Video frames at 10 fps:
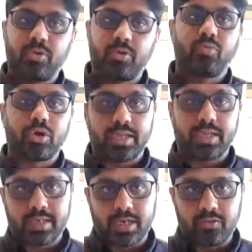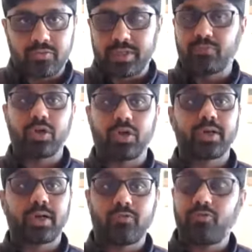Do you want that kind of a thing? What is
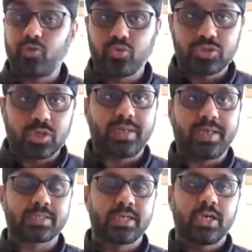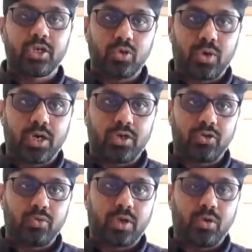the kind of user base you
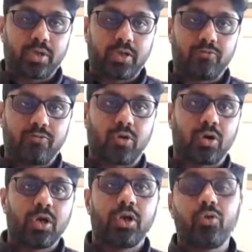are looking for?